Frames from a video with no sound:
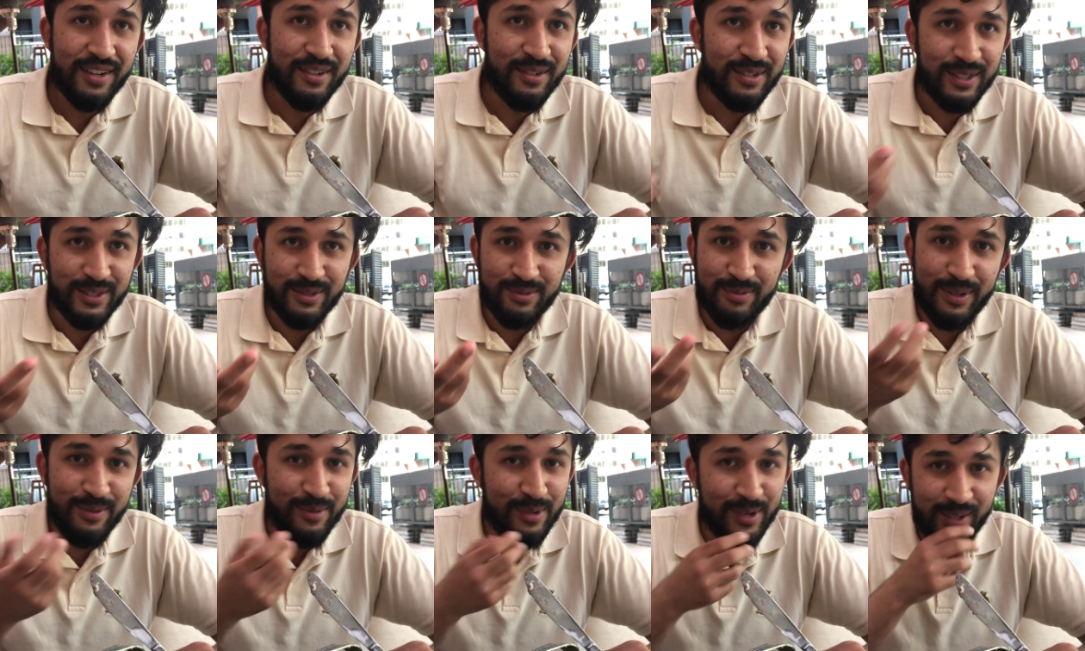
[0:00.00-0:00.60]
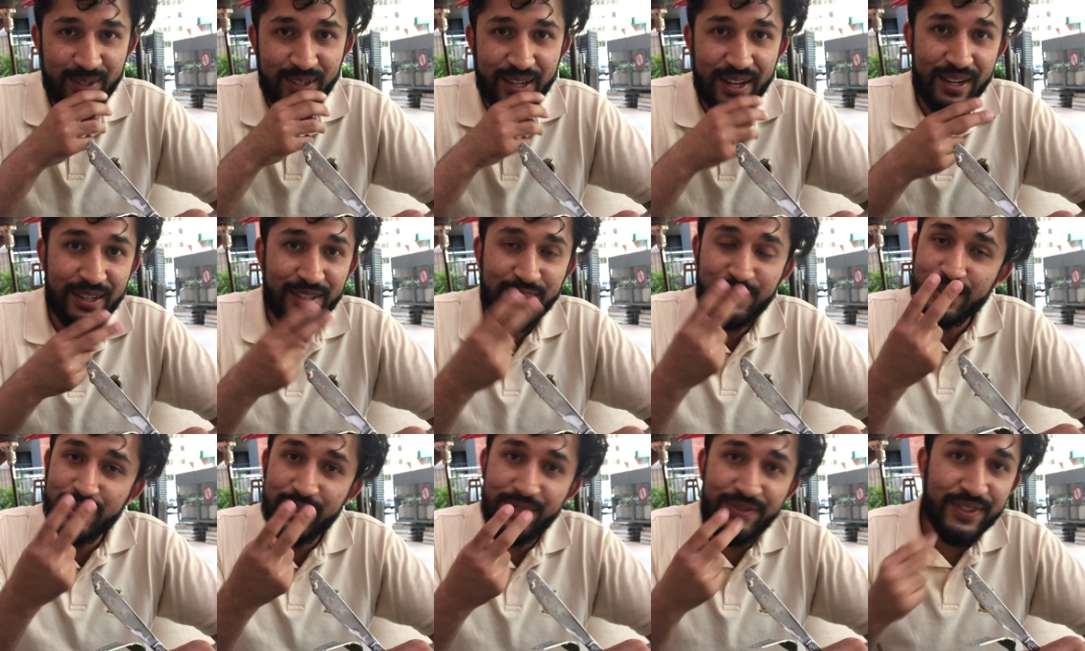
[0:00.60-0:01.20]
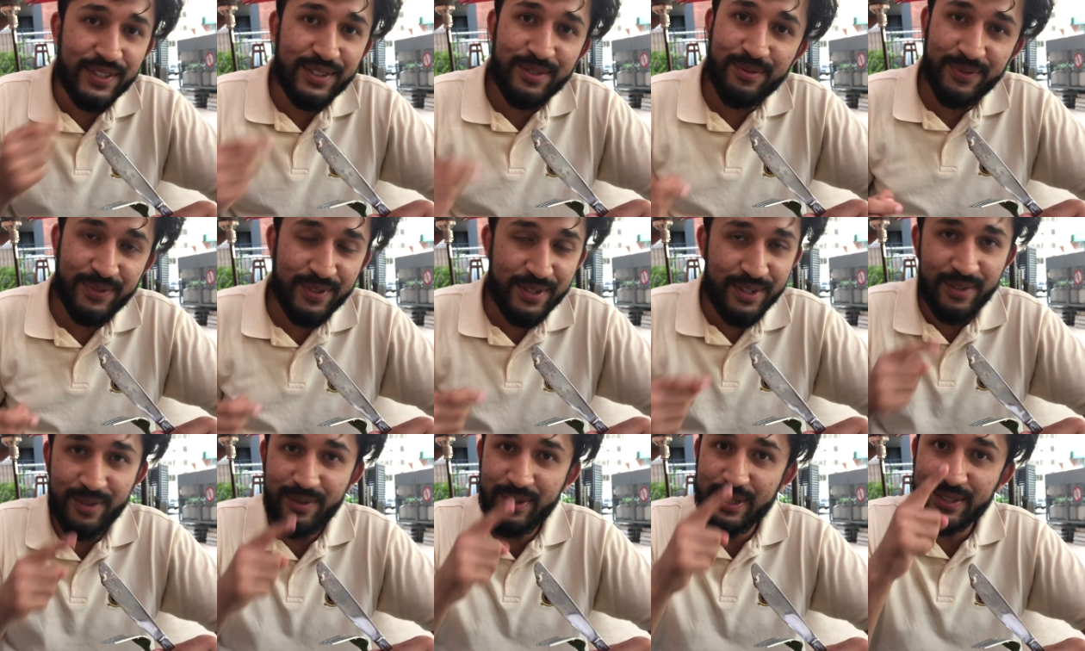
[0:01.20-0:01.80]
or else we would have gotten two
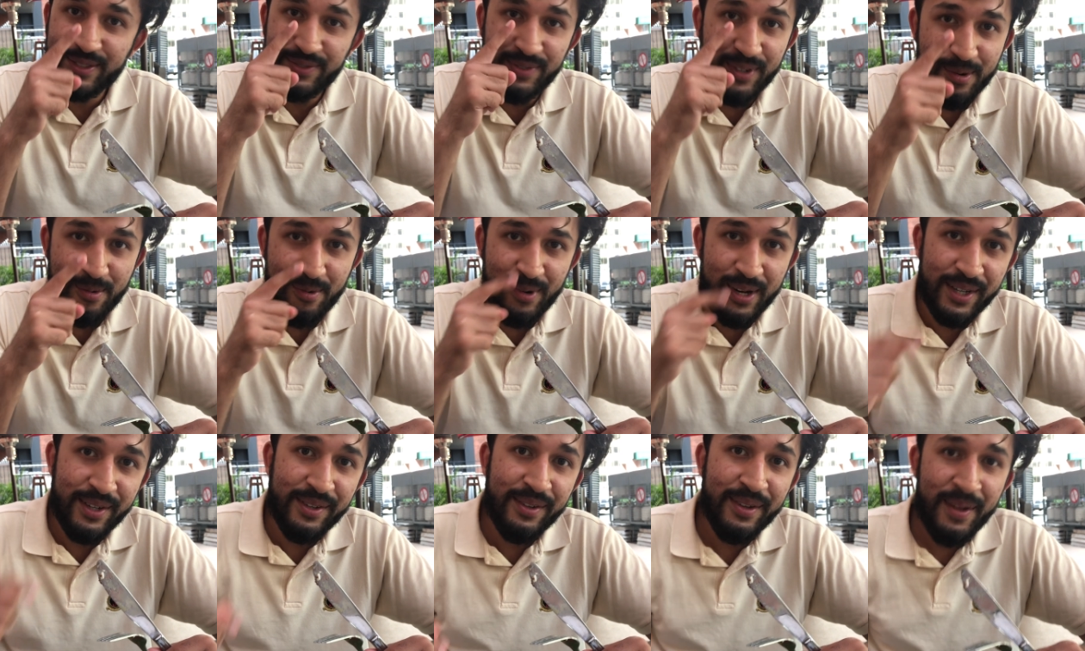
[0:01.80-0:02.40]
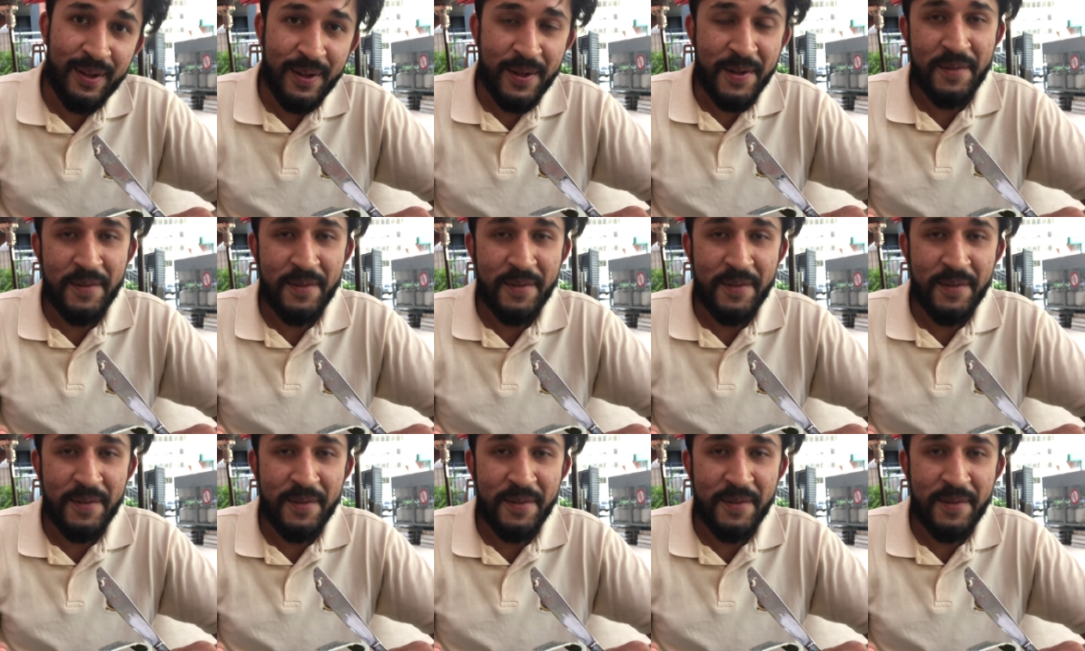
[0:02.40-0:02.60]
food reviews for one.